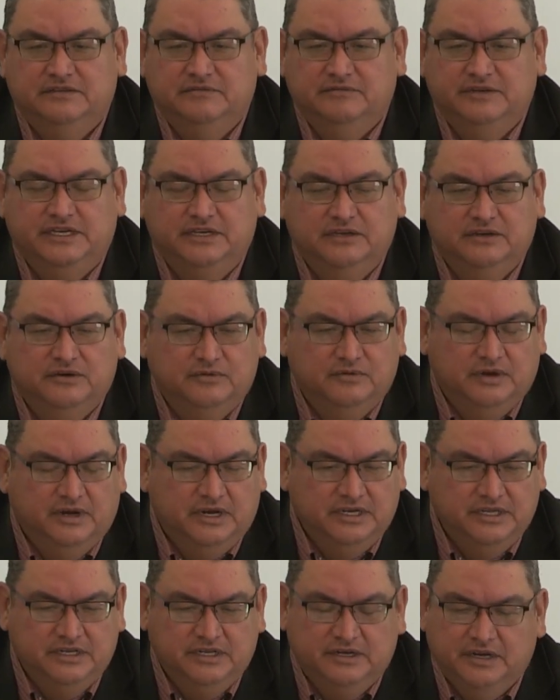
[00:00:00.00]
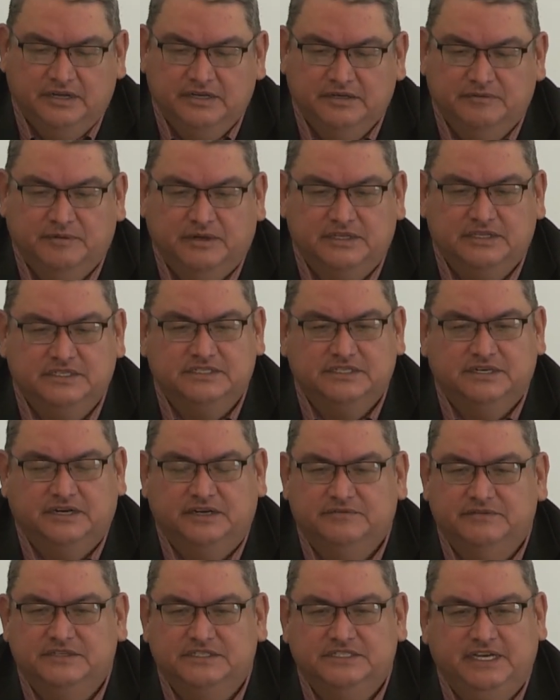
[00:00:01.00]
we can go on and on about this
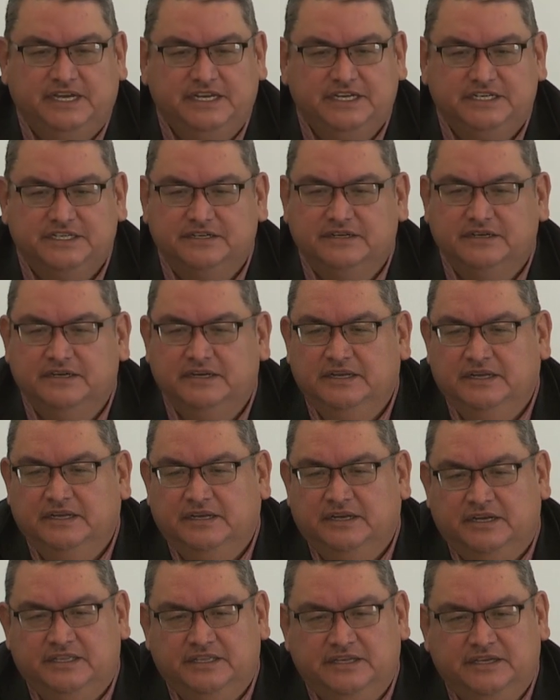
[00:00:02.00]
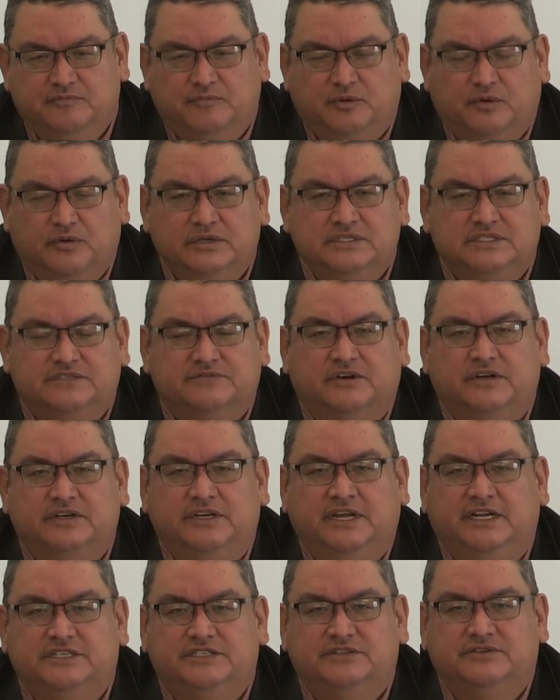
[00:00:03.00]
conversation, and the importance of our
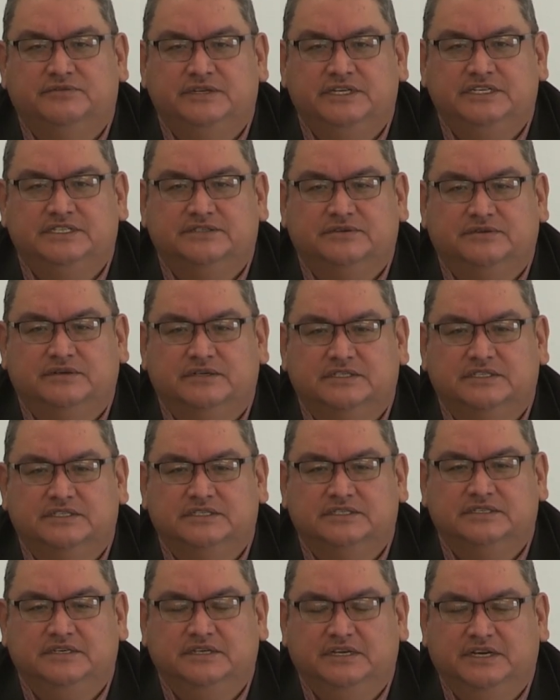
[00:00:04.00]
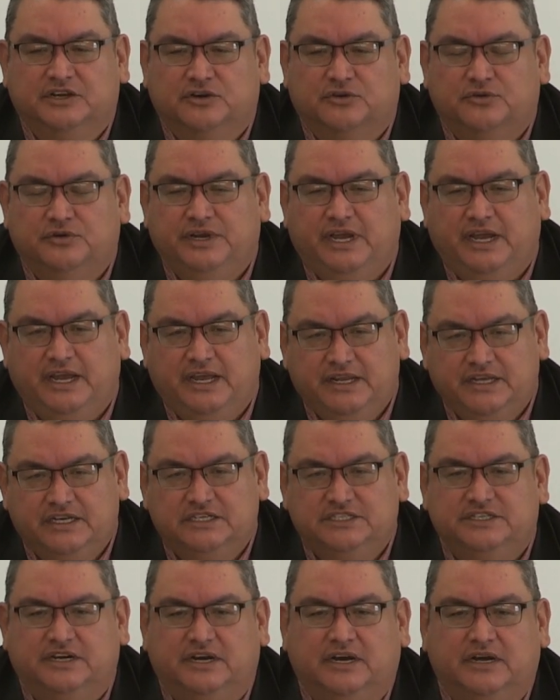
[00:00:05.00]
natural resources,
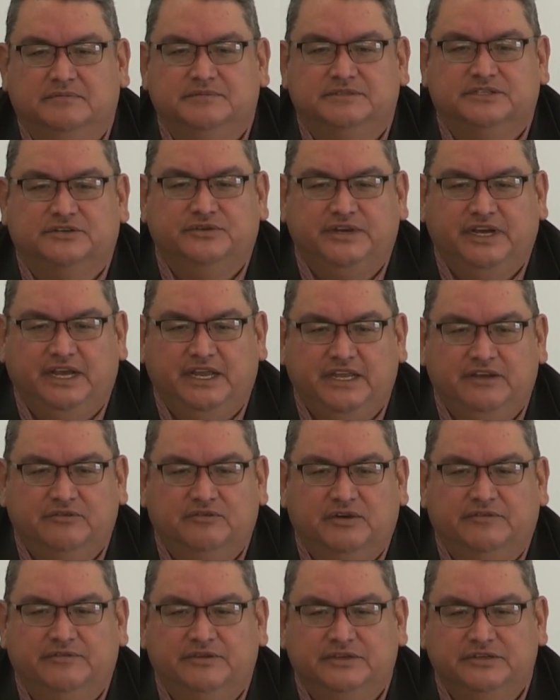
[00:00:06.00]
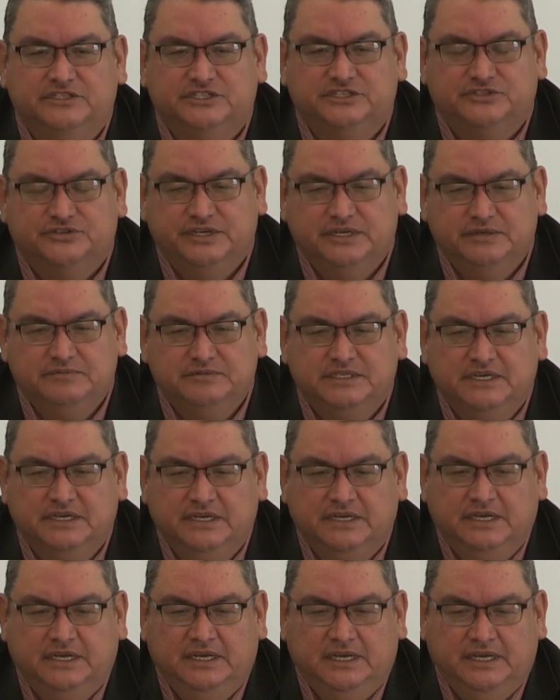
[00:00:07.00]
creating jobs, creating revenue streams,
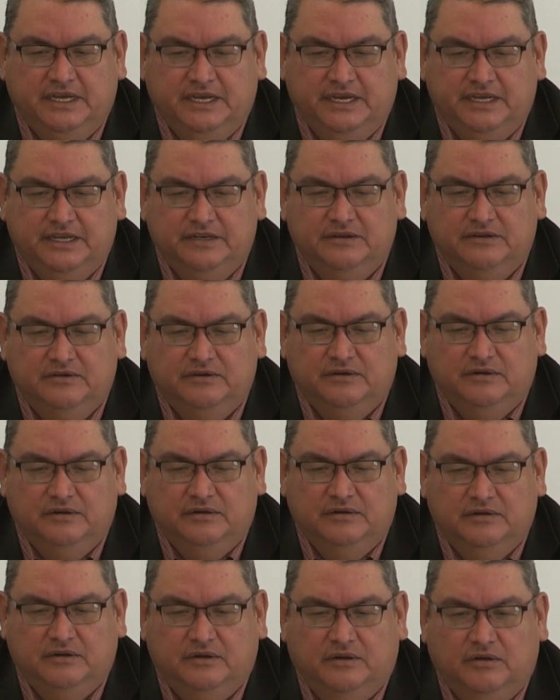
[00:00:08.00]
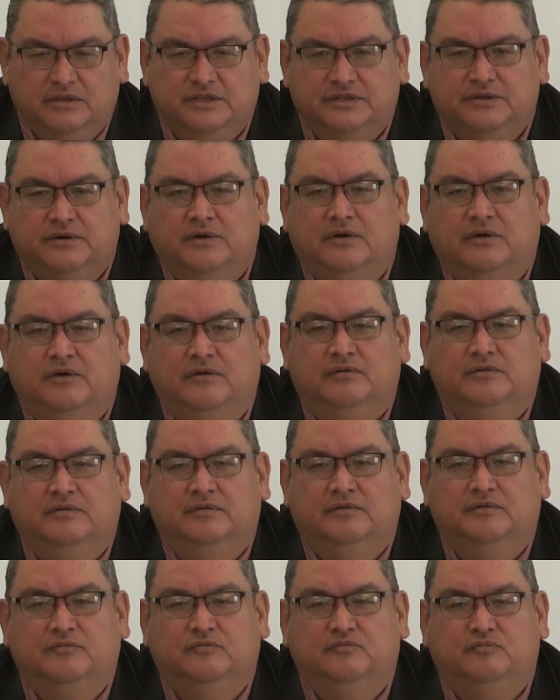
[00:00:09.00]
and all in all,